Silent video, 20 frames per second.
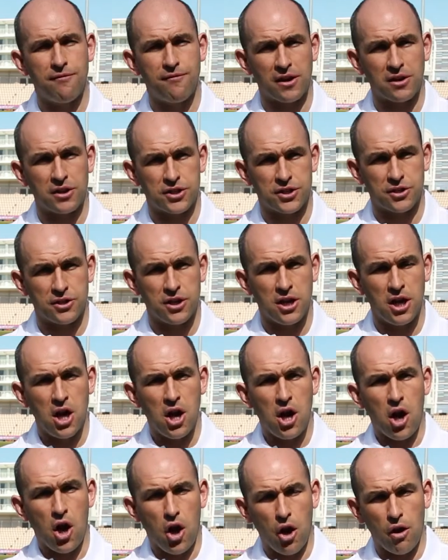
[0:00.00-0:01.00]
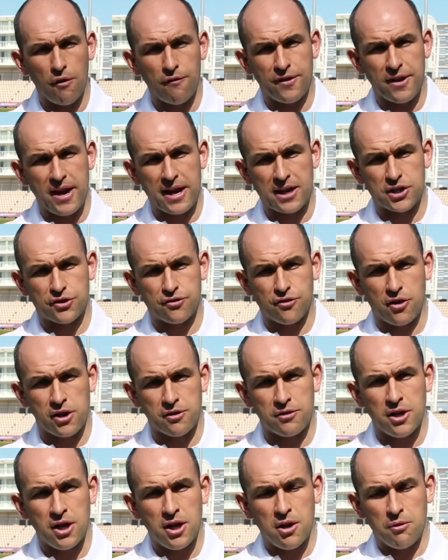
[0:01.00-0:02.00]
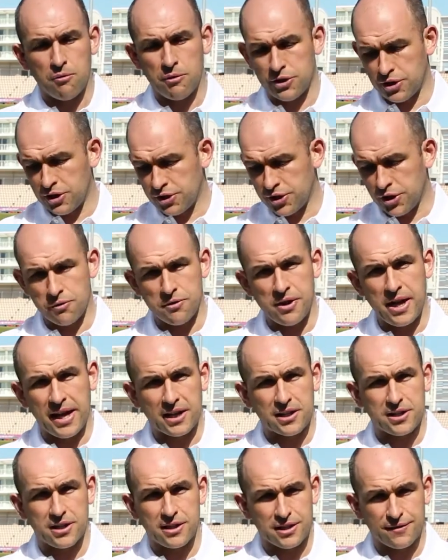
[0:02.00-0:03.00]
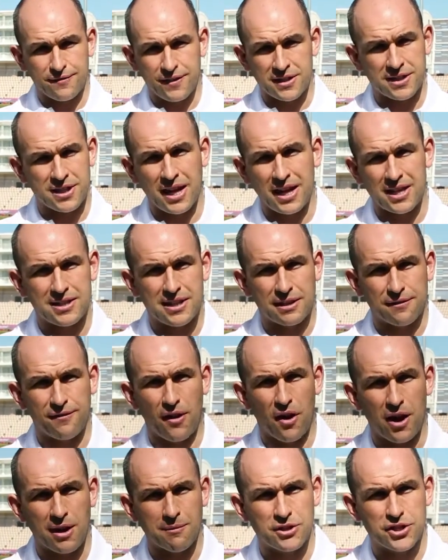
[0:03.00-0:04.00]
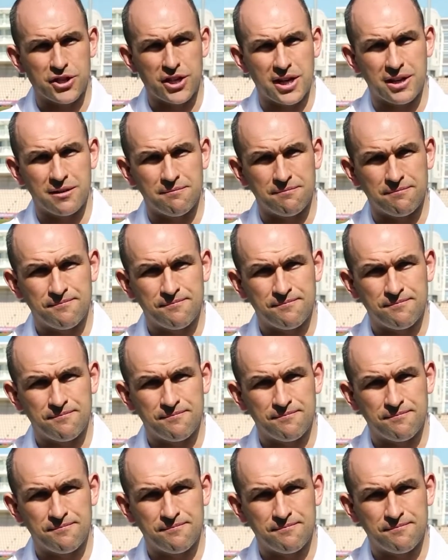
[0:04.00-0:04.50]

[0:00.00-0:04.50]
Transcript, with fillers: function of the X-Drone, which is unique to this fantastic flying machine.